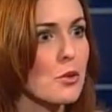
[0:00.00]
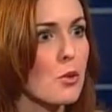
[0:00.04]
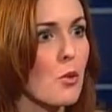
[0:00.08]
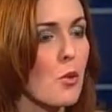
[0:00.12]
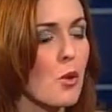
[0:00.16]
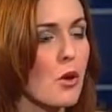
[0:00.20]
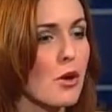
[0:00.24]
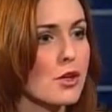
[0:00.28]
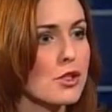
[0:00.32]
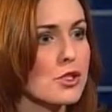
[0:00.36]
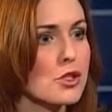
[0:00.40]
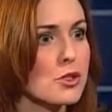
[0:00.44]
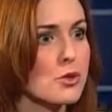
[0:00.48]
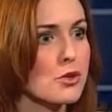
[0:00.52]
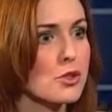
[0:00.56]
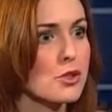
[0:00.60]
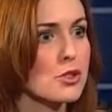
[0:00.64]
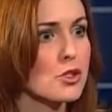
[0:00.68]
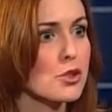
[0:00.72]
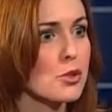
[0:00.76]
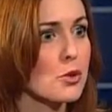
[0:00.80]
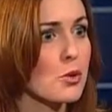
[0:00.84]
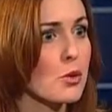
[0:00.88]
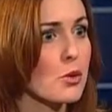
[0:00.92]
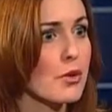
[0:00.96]
work to
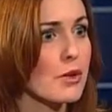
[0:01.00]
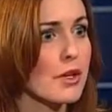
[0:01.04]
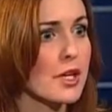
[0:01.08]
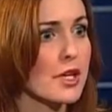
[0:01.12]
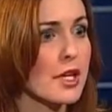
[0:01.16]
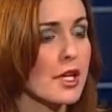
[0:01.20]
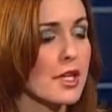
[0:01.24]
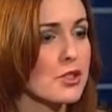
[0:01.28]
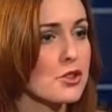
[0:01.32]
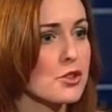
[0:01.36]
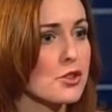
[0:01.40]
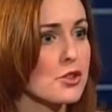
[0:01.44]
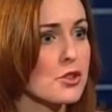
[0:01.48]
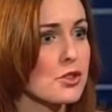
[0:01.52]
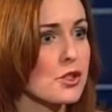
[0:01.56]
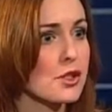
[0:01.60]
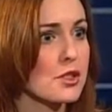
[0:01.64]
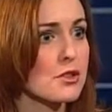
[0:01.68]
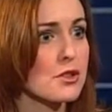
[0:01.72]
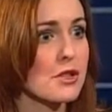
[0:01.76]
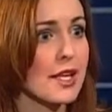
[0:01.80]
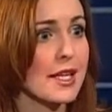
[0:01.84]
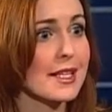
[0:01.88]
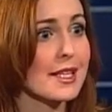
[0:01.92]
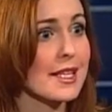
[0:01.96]
ensure that
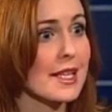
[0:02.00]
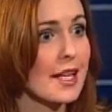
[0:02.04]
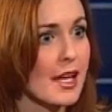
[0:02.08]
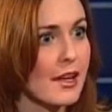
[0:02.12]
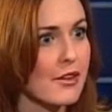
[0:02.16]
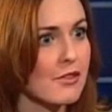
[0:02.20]
agencies like the